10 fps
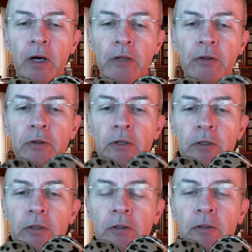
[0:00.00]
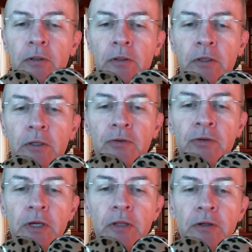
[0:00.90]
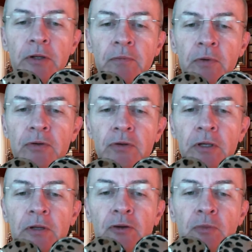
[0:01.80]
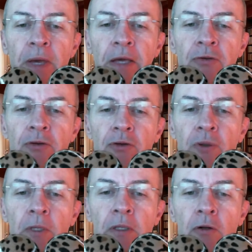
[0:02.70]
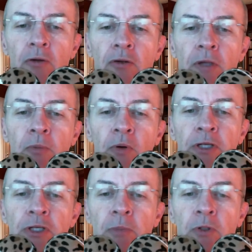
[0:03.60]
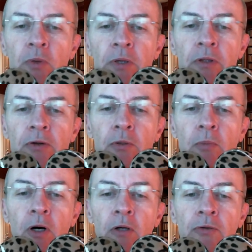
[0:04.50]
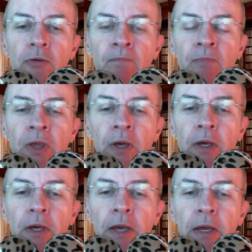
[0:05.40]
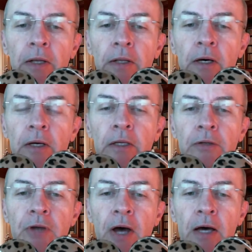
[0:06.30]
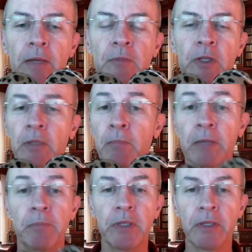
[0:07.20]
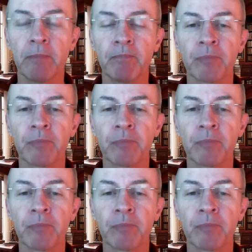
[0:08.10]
you could see the difference in space. There's going to be a little separation between the two balls and in time. And it might be,